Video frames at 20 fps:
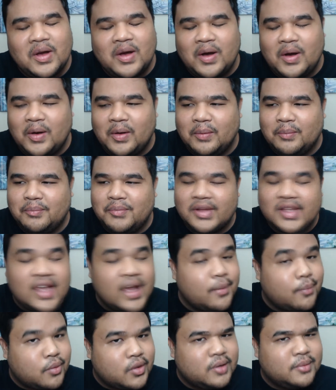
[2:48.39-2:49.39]
But
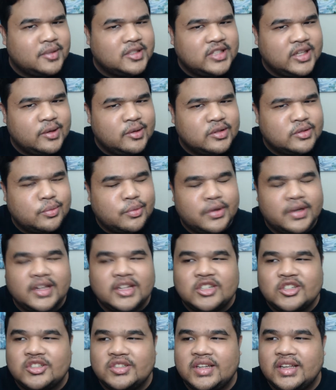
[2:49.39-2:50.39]
yeah, pretty much it was pretty
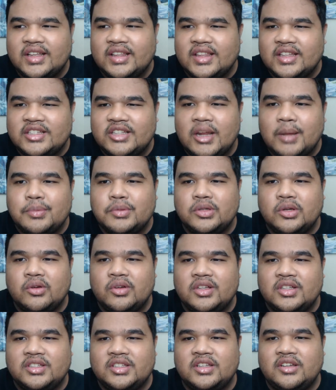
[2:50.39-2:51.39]
interesting this
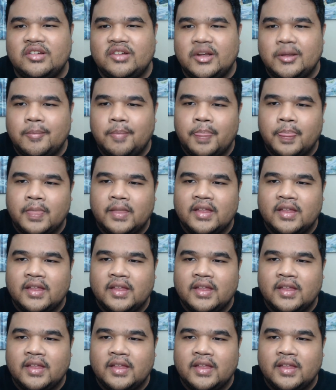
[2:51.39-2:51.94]
episode considering,